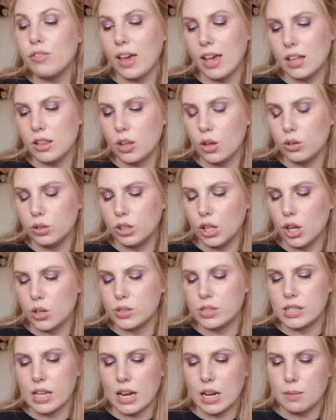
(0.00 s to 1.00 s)
Halo Glow
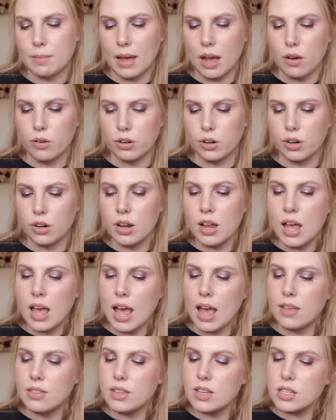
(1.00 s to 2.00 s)
Setting Powder,
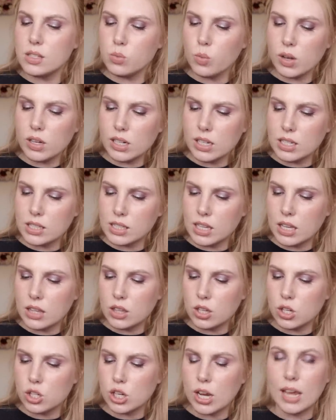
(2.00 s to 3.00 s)
and this one is in
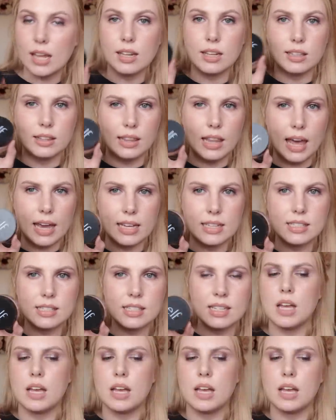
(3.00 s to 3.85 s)
the shade Light.